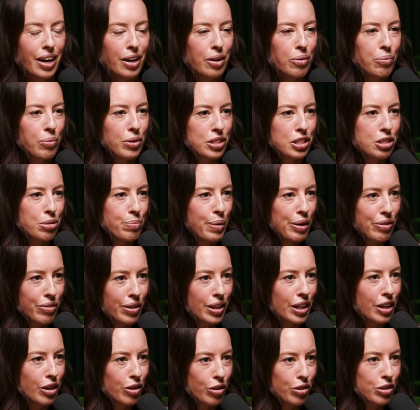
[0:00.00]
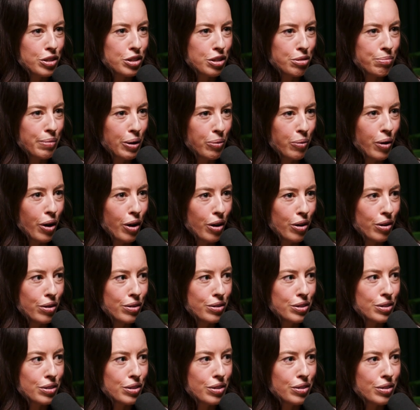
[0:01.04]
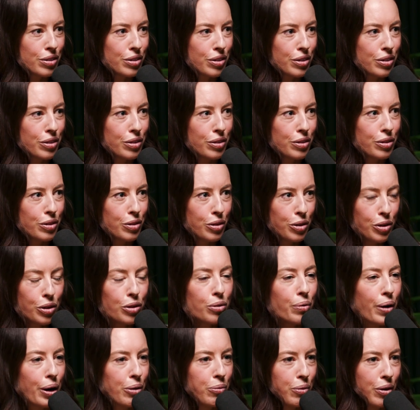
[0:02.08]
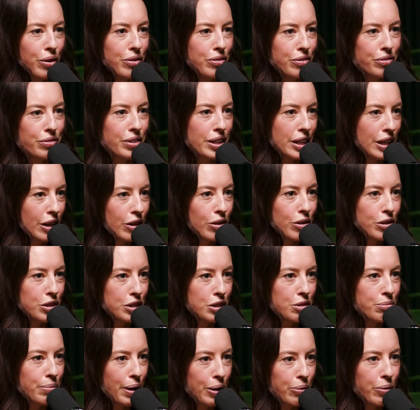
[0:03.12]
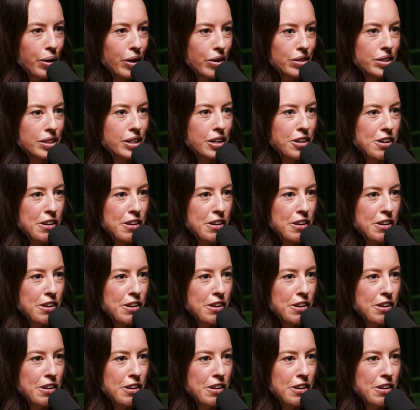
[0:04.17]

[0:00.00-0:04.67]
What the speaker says: wants to be really close in my world, who do I want really close in my world?